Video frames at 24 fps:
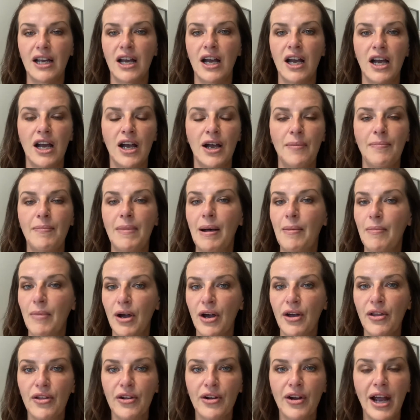My
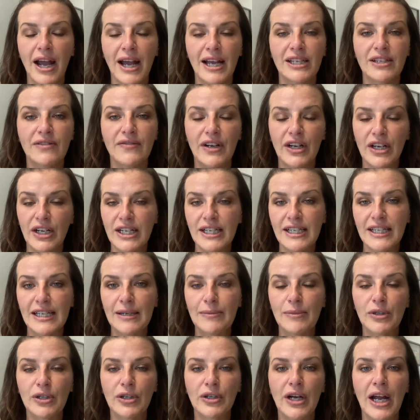mother has very
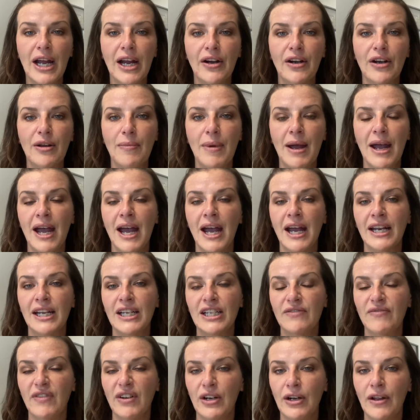similar hair to mine. It's
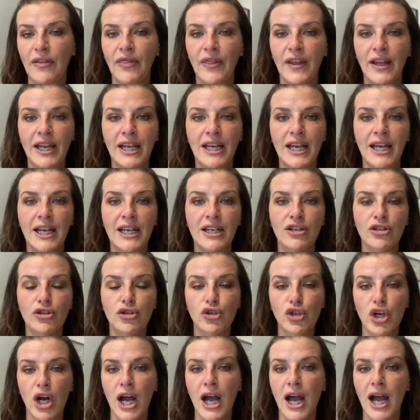very thin,
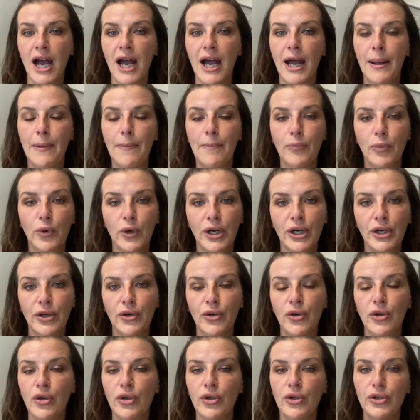dry,
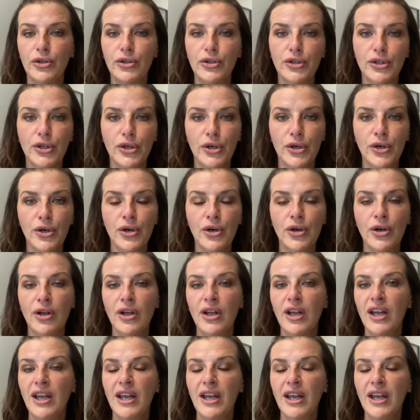brittle, dull.